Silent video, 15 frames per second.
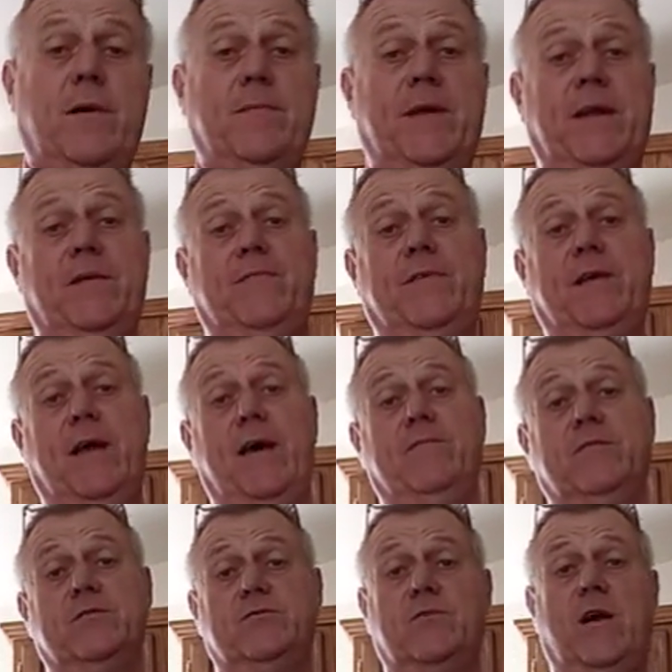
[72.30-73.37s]
I mean, if you
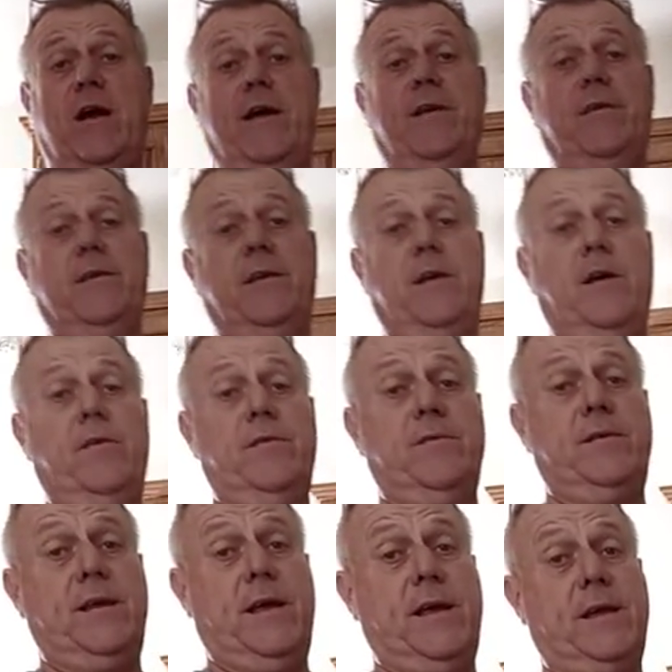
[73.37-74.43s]
have a dryer, you
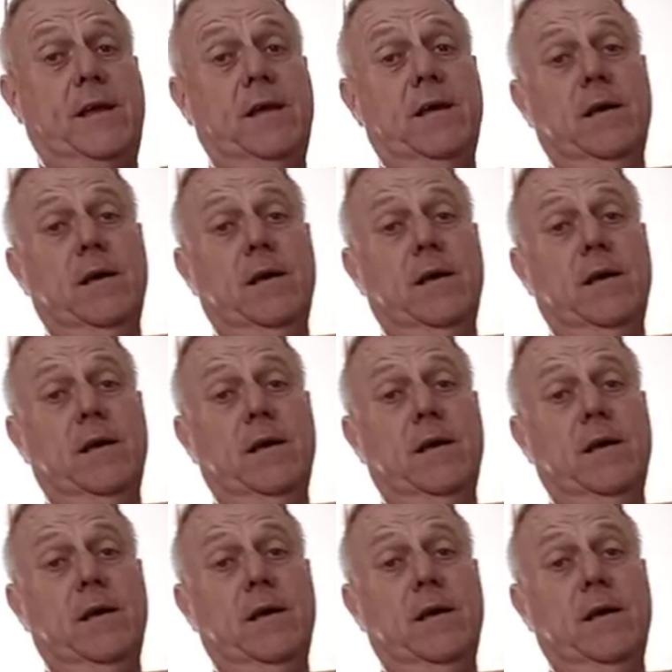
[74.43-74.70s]
take